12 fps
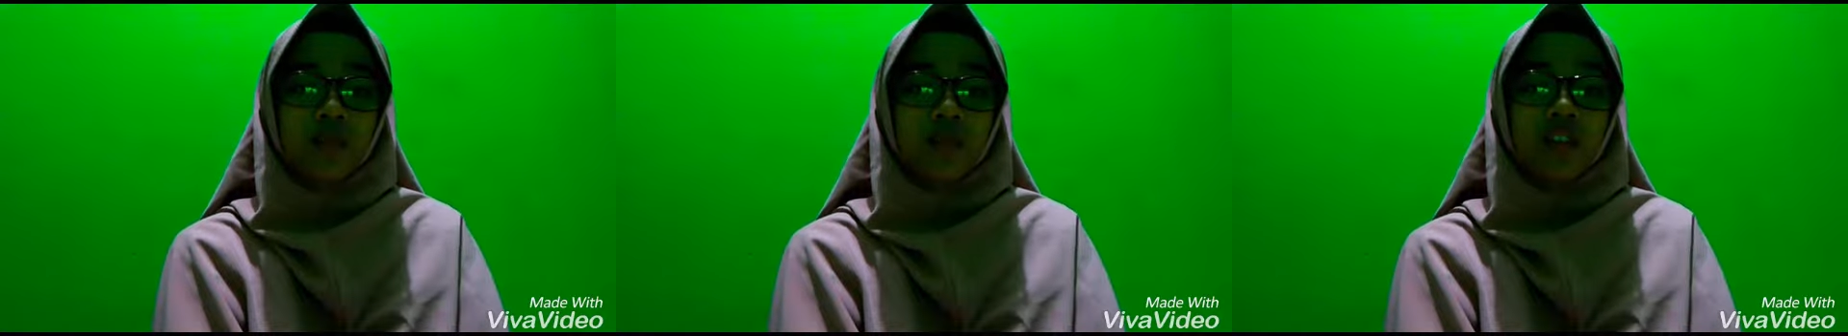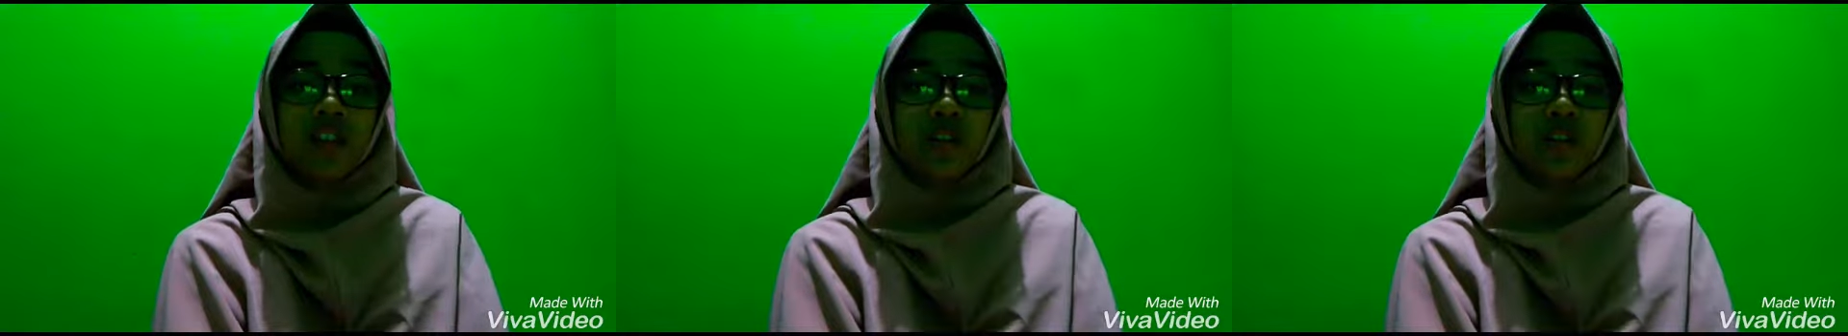
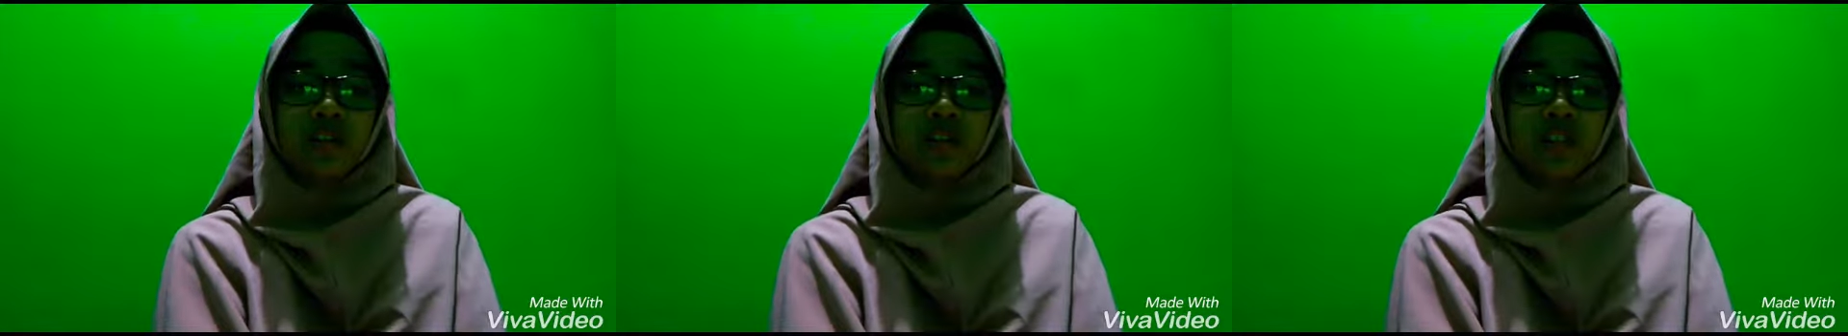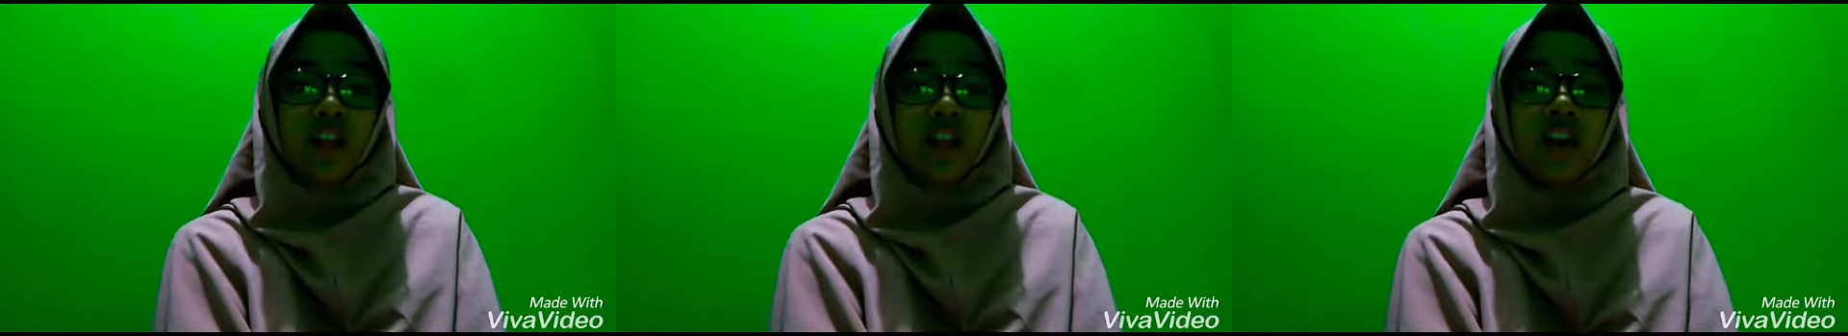The
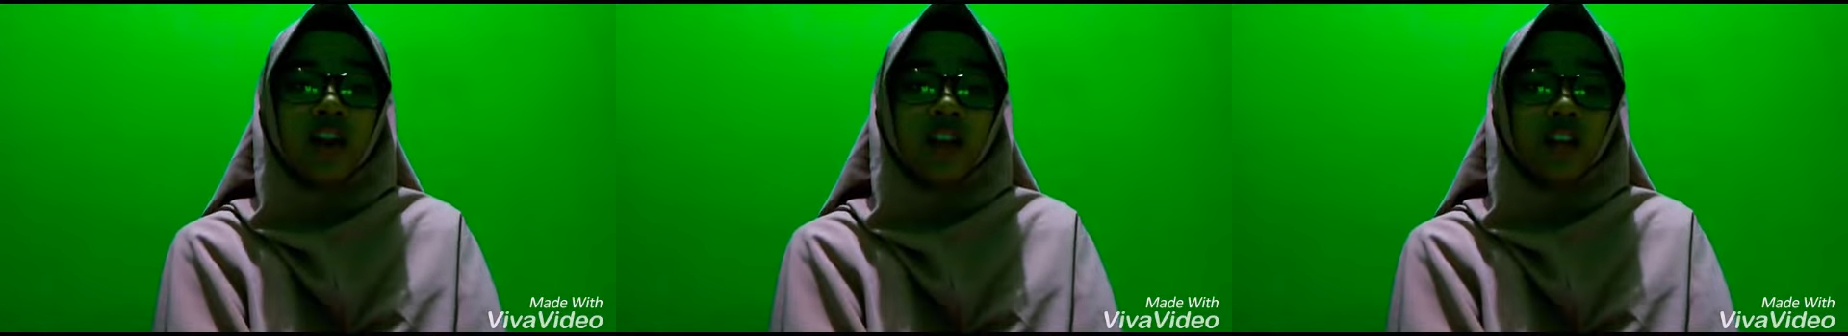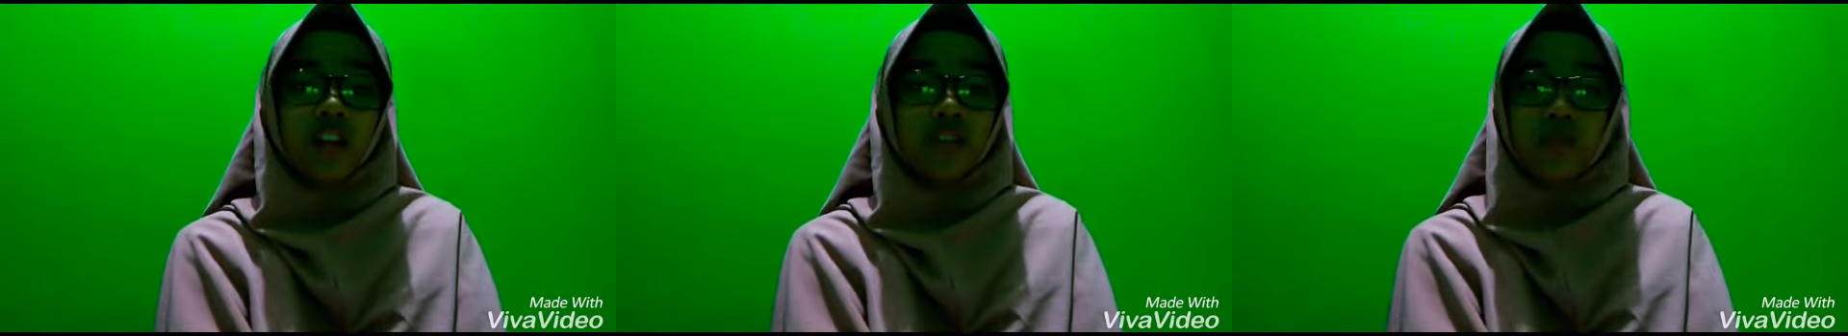building looks
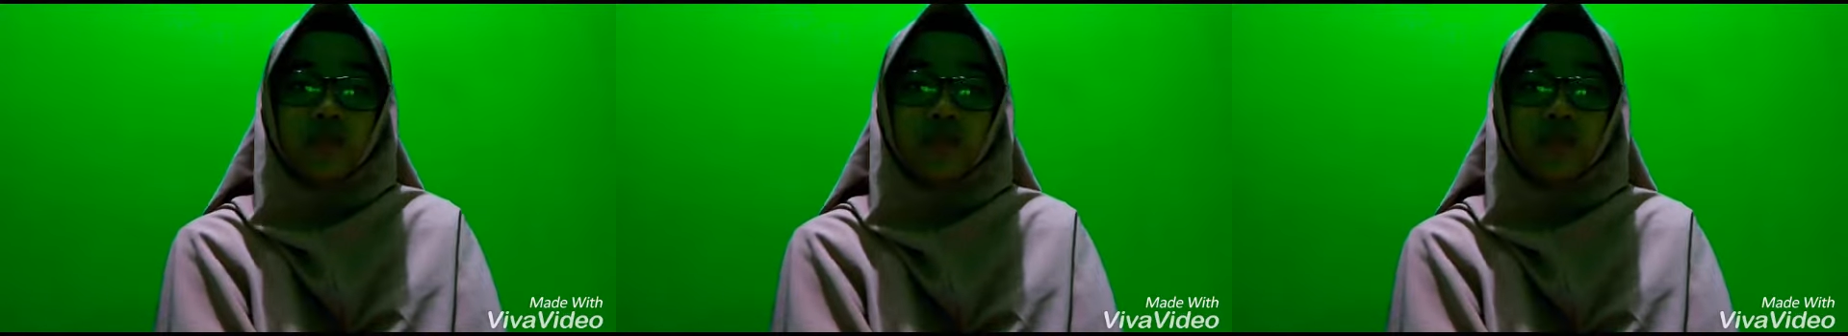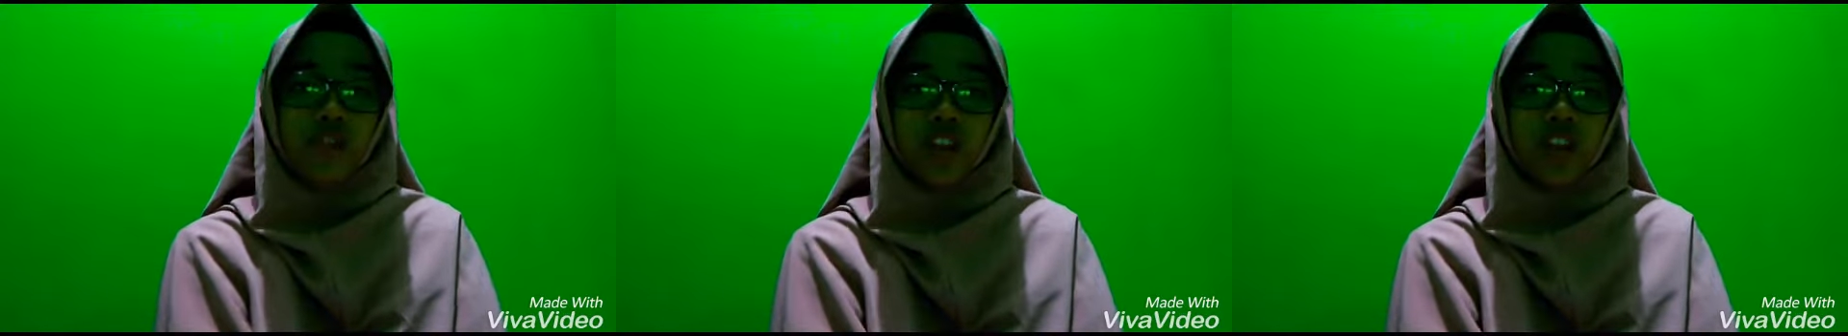like
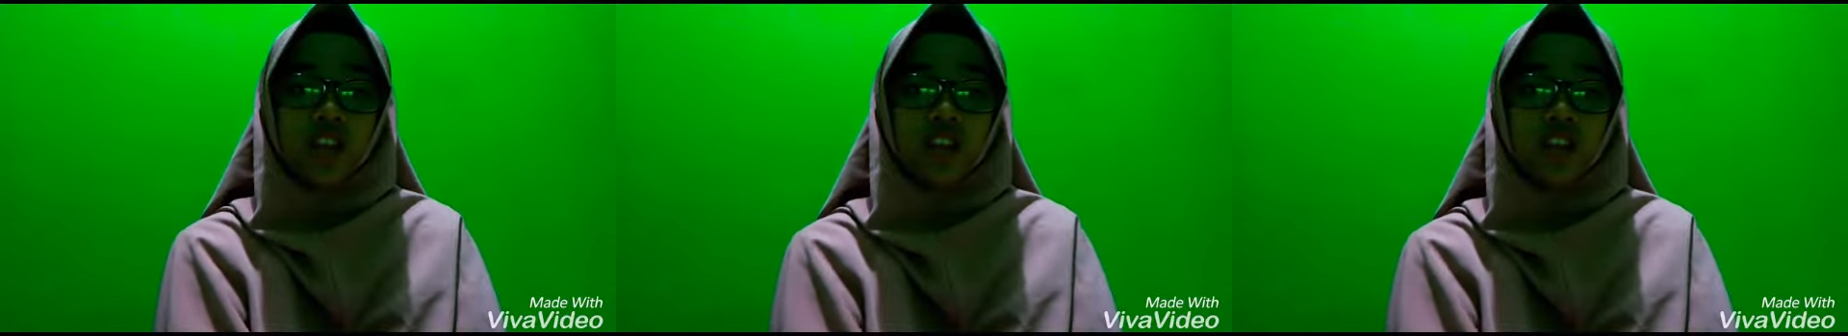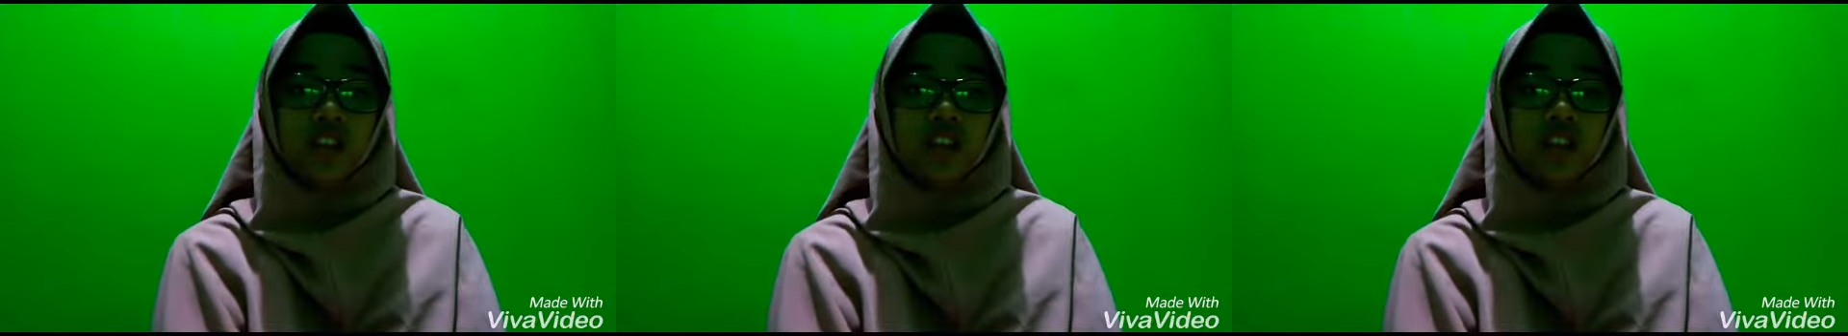so
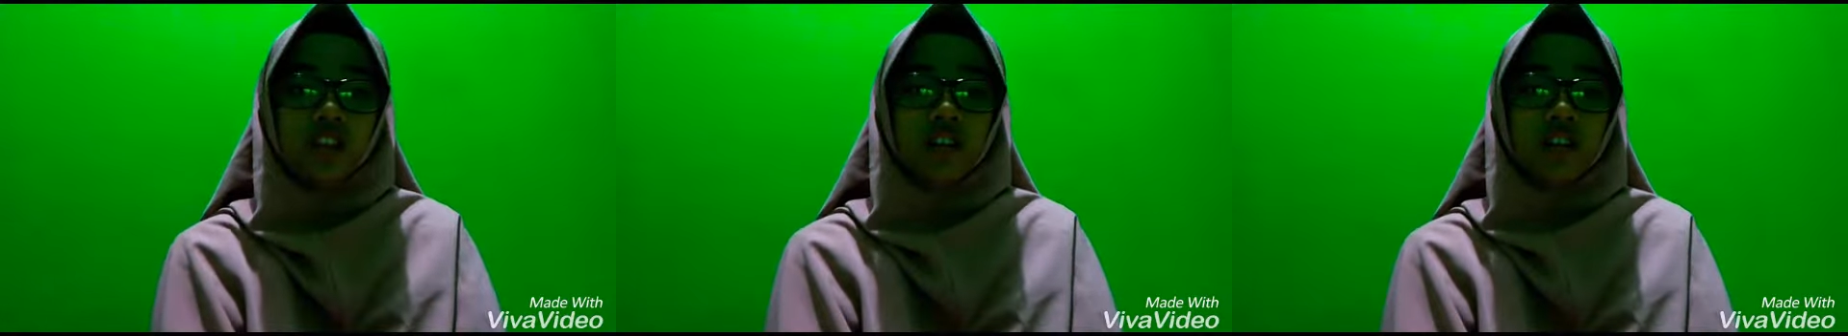pretty,